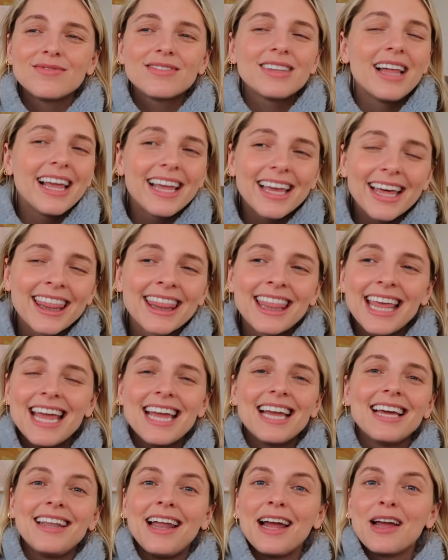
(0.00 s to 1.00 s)
like, a
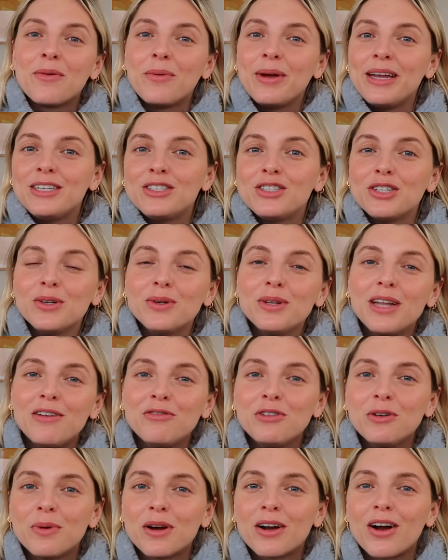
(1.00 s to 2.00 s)
thing. Like, we do
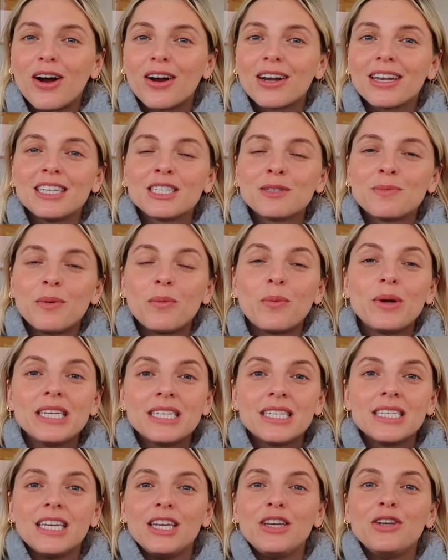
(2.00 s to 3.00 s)
love you regardless, but we
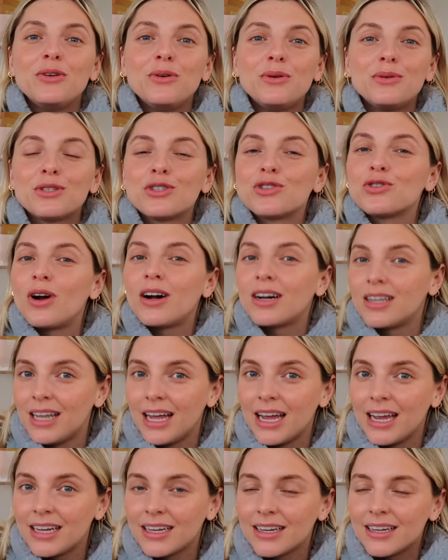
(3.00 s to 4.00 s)
see you
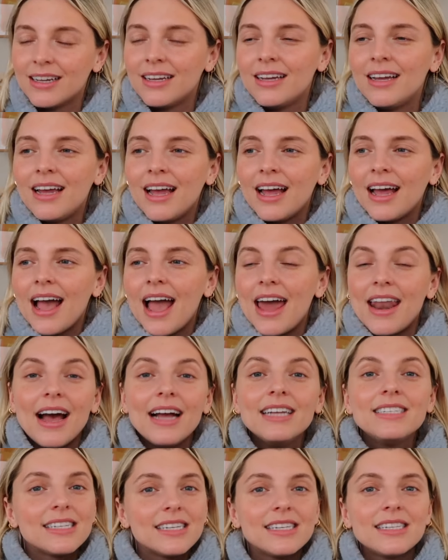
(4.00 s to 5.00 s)
struggling. And
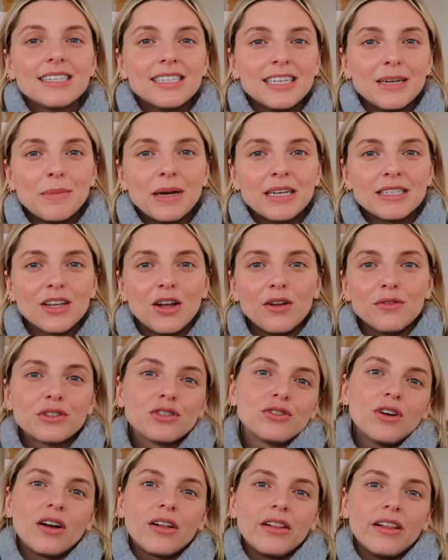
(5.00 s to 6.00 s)
I didn't see myself
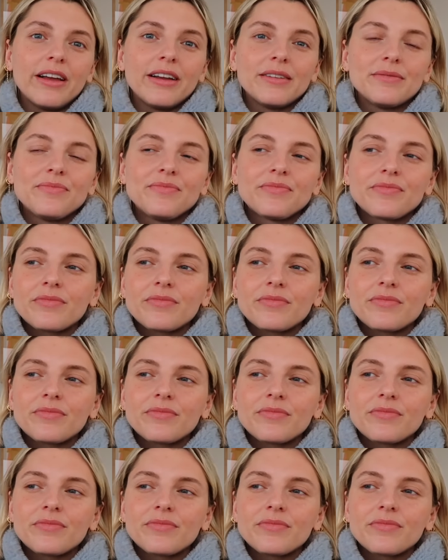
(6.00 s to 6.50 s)
struggling.